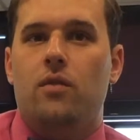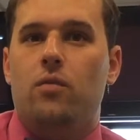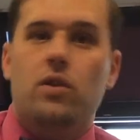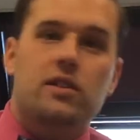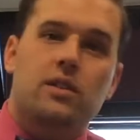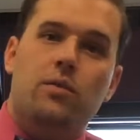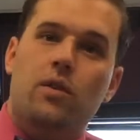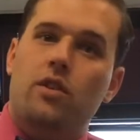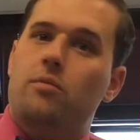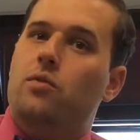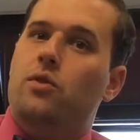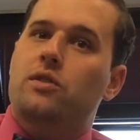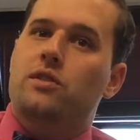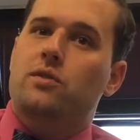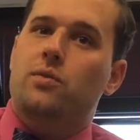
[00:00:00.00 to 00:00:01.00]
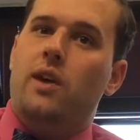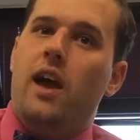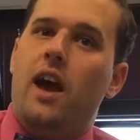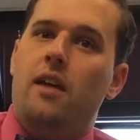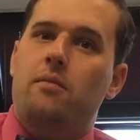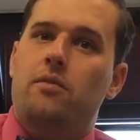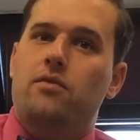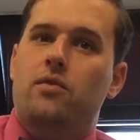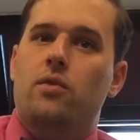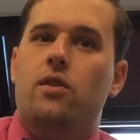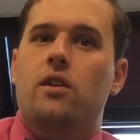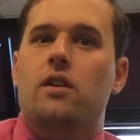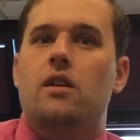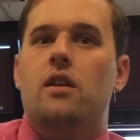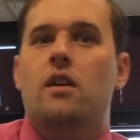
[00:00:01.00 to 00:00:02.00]
And was it one of the poisons we had
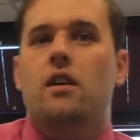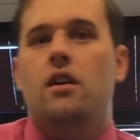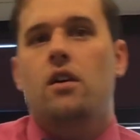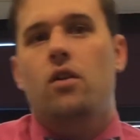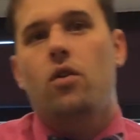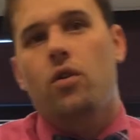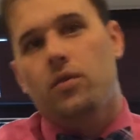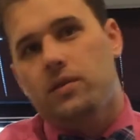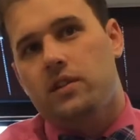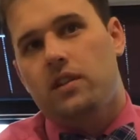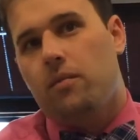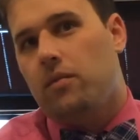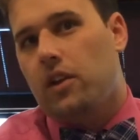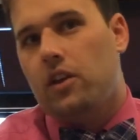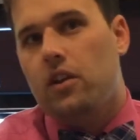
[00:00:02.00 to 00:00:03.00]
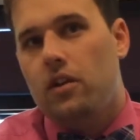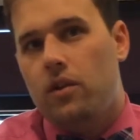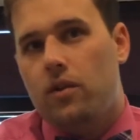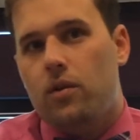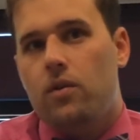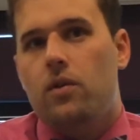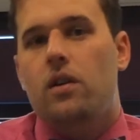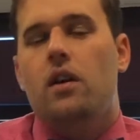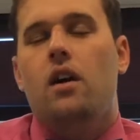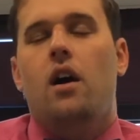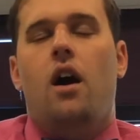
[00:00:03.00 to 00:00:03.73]
before, or was it something new?